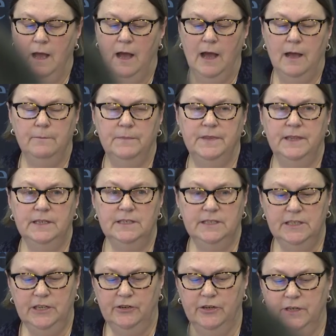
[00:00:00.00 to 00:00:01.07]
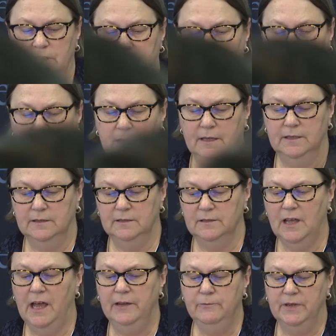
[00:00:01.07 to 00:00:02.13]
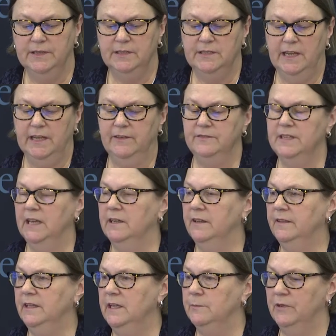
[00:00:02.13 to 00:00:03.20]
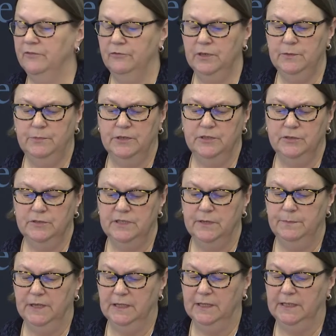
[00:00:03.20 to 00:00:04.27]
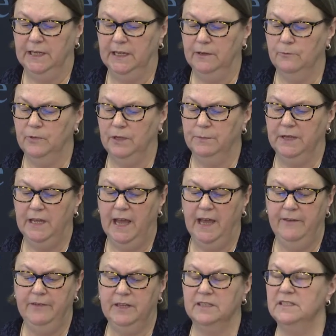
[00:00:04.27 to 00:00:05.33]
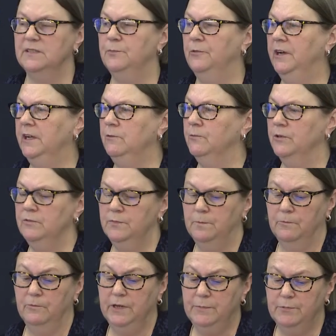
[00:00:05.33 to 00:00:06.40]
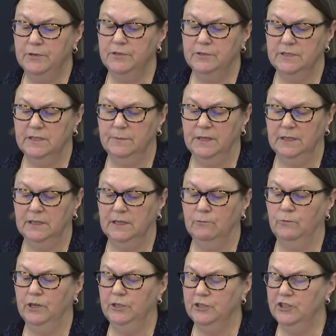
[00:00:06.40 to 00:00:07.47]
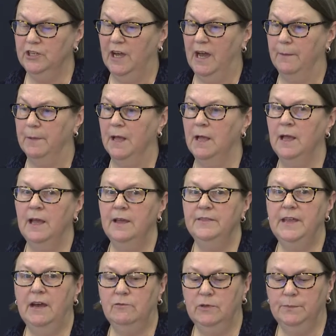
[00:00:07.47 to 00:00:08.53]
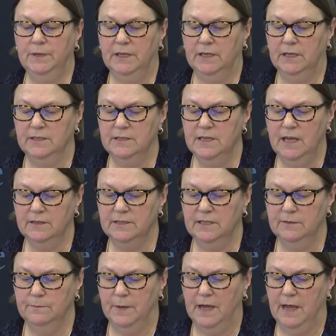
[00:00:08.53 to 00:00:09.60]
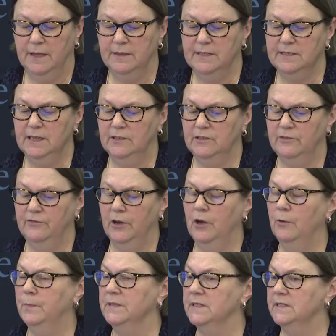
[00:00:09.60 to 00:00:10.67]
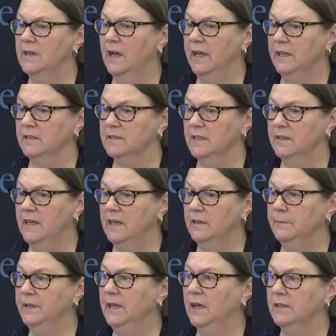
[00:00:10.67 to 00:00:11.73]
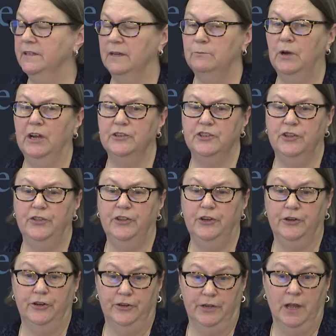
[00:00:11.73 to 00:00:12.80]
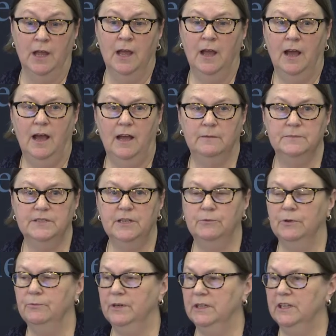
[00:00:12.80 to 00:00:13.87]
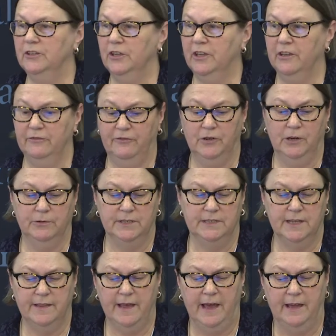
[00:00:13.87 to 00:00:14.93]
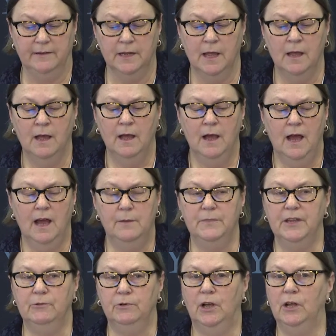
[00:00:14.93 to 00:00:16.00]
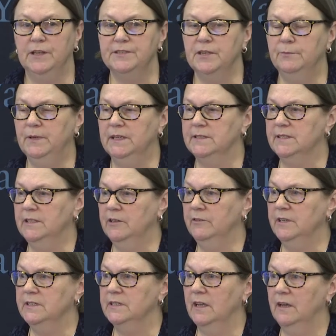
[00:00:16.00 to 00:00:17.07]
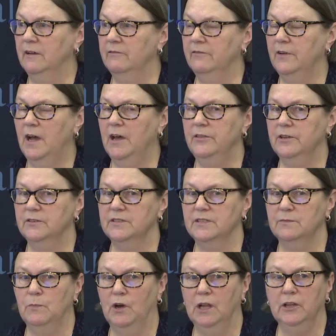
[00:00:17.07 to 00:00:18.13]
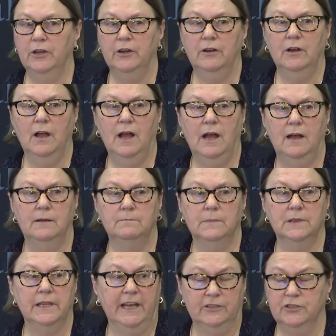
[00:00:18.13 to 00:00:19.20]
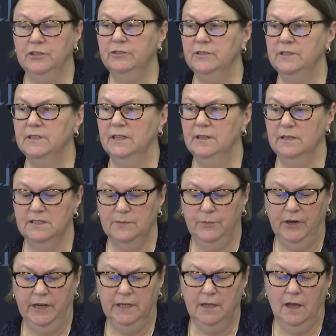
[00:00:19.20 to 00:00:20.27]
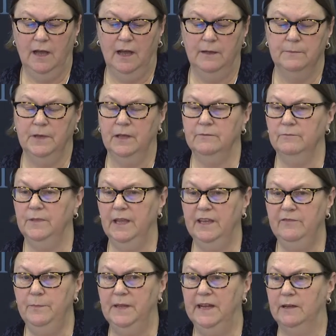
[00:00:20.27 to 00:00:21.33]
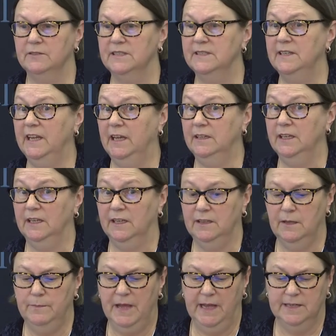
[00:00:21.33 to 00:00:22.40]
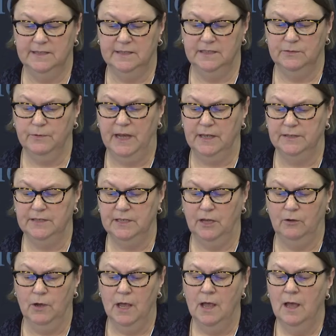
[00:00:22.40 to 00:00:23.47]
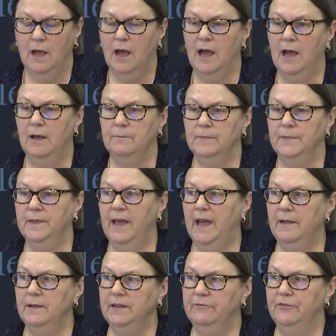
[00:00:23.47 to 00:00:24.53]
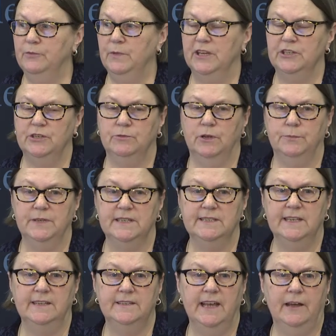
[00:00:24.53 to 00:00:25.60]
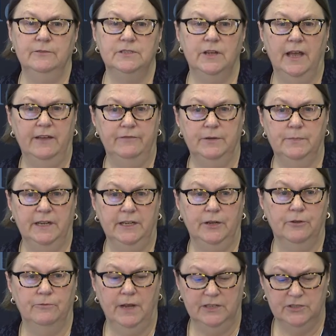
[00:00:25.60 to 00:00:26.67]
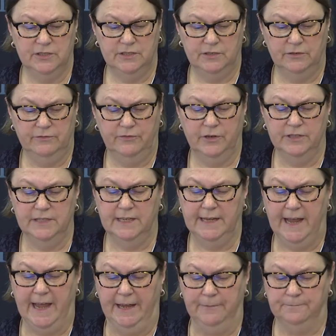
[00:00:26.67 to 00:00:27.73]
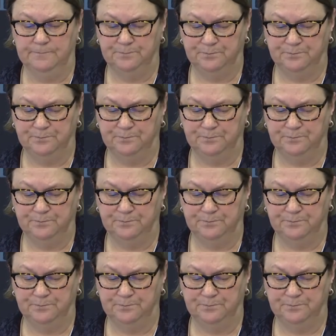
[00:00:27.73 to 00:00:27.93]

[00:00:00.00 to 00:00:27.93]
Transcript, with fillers: Um, this year, in, in, line with the Day of Data theme of reproducibility, we'll be having a spring re reproducibility workshop that will be conducted by the Center for Open Science, and that'll be held on March 3rd. Um, so we're really looking forward to that. Um, there will also be a series of other smaller um, lectures in the spring, um, and they've been outstanding in the past as well. So um, that information will be sent out to everybody who registered for today.